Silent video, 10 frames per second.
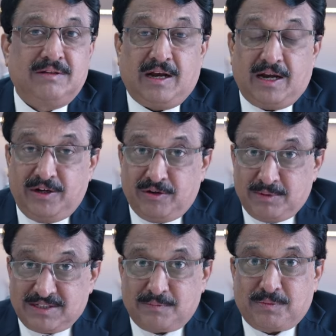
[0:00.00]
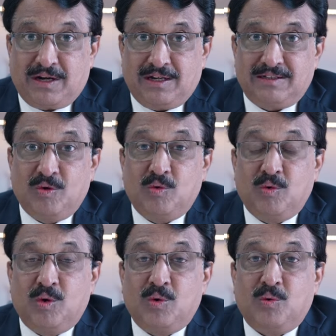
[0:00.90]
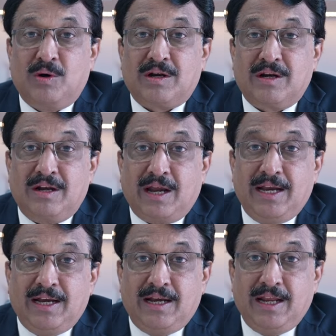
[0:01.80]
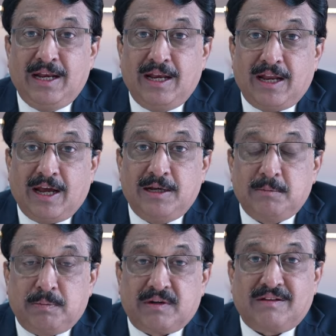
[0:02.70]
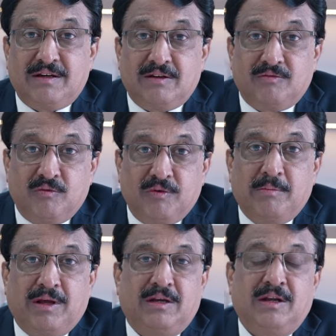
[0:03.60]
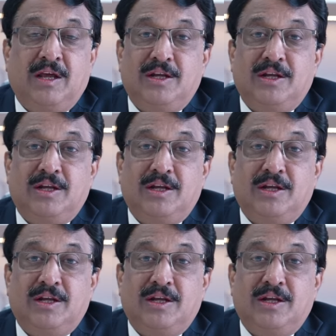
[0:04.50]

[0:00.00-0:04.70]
And you will be surprised. Over 99% of women